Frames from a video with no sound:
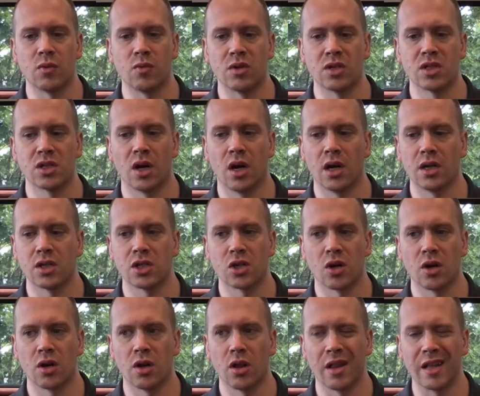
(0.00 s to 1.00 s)
We saw it
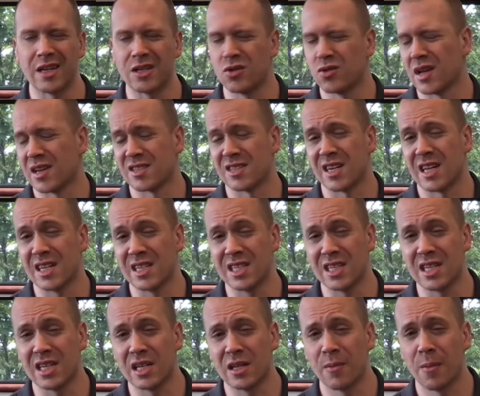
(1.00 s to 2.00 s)
start in late
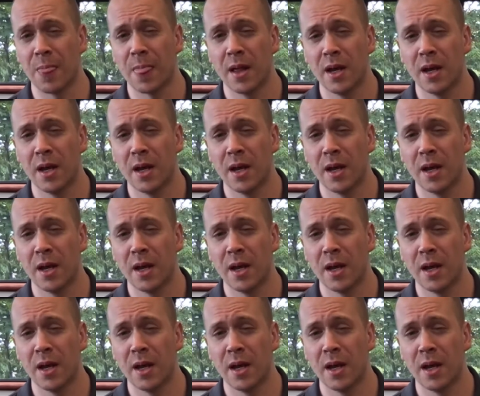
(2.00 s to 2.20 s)
2018.